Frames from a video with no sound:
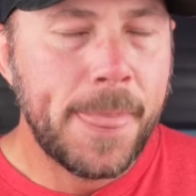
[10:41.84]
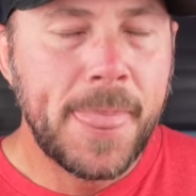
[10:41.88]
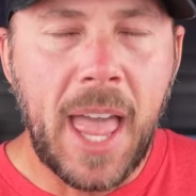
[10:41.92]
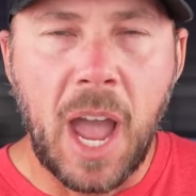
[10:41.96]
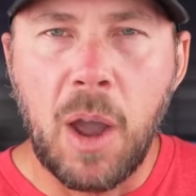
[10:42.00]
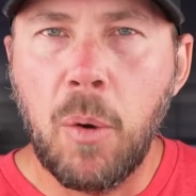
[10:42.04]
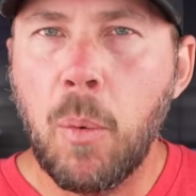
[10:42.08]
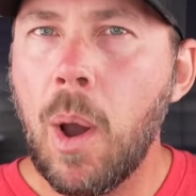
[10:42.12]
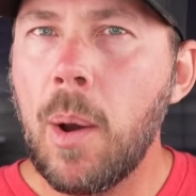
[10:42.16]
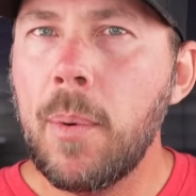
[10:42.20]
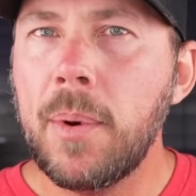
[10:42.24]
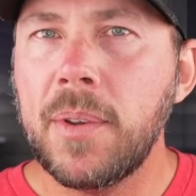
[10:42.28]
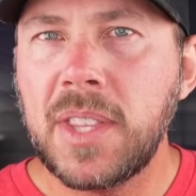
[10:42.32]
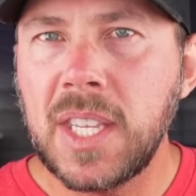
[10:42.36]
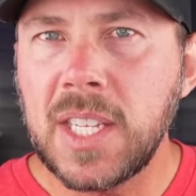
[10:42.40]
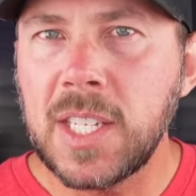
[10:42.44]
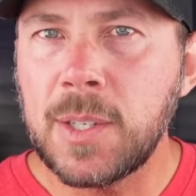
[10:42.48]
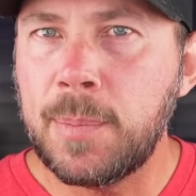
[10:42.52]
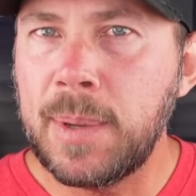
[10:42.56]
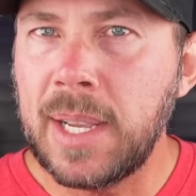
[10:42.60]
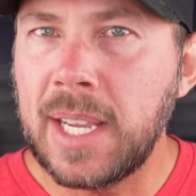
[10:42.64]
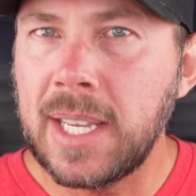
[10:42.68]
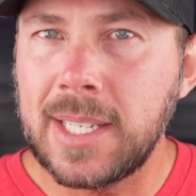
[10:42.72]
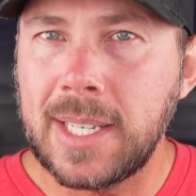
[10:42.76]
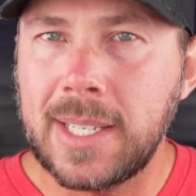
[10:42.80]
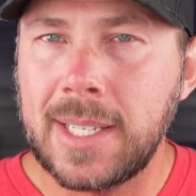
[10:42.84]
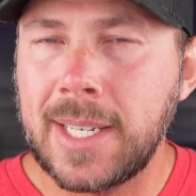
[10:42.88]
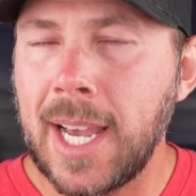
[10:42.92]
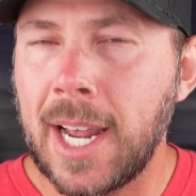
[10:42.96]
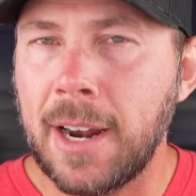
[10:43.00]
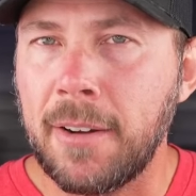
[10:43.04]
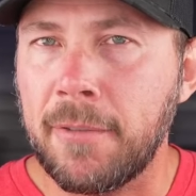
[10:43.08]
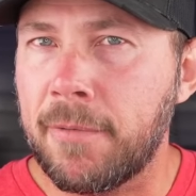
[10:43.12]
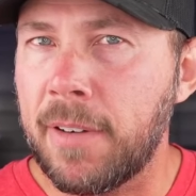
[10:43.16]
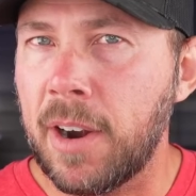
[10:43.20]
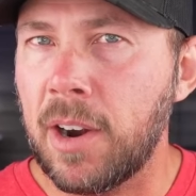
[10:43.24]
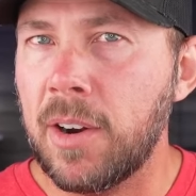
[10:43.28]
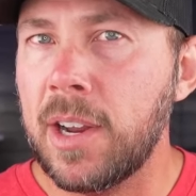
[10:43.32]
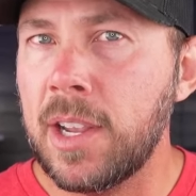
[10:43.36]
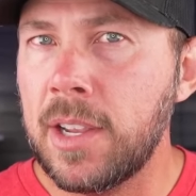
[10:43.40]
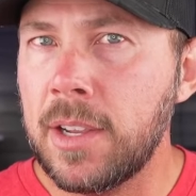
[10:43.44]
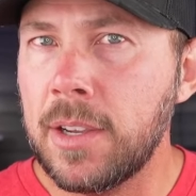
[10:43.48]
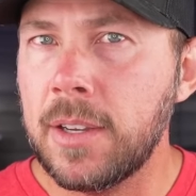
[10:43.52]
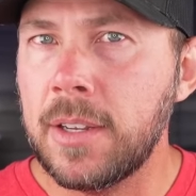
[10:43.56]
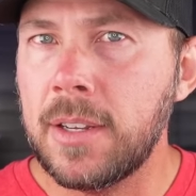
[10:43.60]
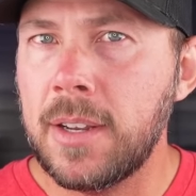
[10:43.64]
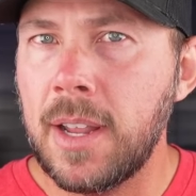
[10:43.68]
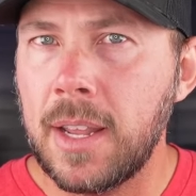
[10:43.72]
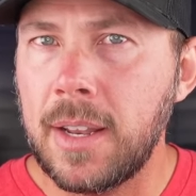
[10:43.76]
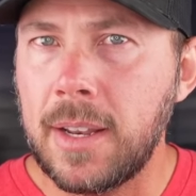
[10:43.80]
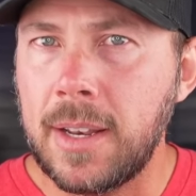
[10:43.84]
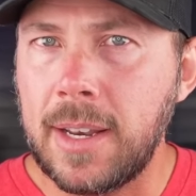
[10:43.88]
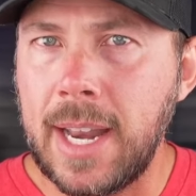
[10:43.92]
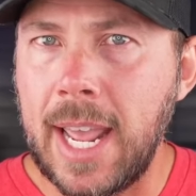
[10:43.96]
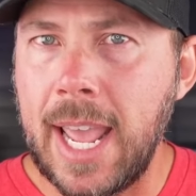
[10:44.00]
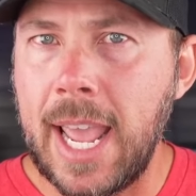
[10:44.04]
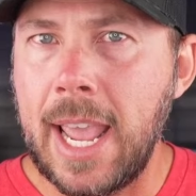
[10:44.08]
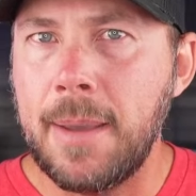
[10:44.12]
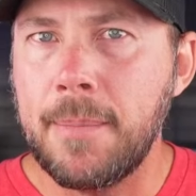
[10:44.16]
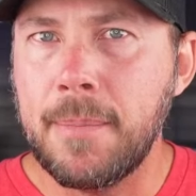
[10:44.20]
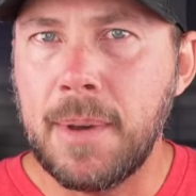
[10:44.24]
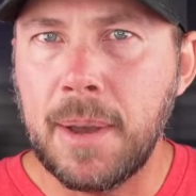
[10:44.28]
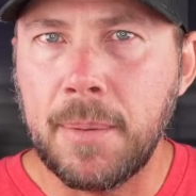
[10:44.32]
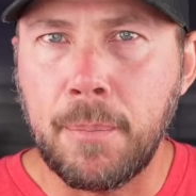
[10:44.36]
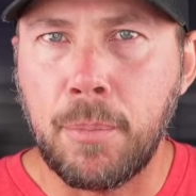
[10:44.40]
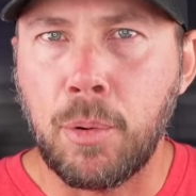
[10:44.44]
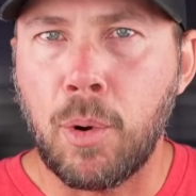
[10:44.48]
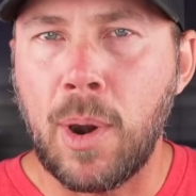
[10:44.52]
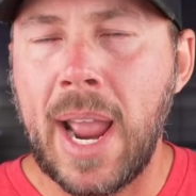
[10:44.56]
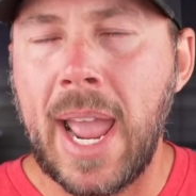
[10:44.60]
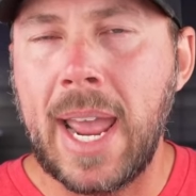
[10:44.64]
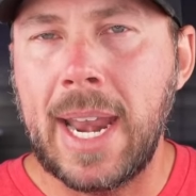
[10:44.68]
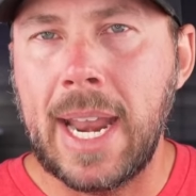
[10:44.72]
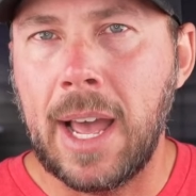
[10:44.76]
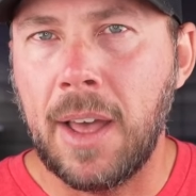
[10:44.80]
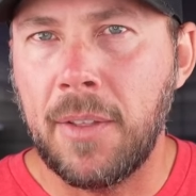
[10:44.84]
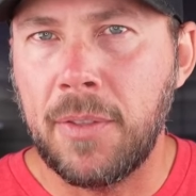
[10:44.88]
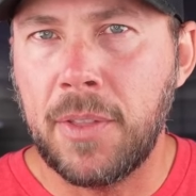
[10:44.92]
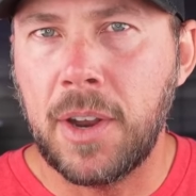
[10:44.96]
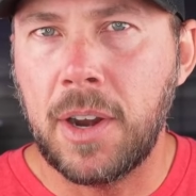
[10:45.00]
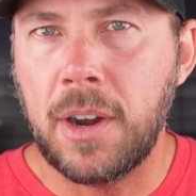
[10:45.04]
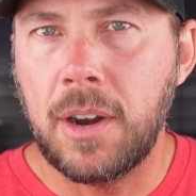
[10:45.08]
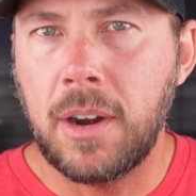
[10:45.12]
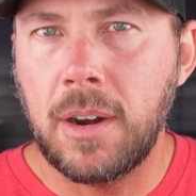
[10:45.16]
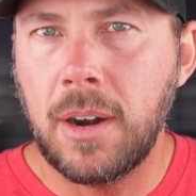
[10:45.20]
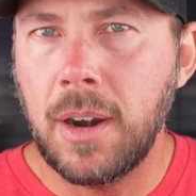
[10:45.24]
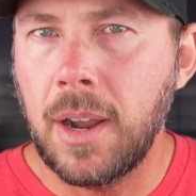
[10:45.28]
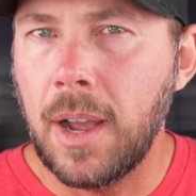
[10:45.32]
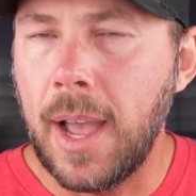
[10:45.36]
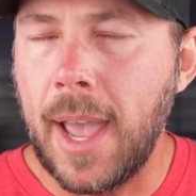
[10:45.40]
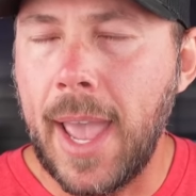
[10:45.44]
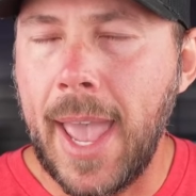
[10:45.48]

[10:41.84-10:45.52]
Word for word: I went with this because it's got a very good name brand out there,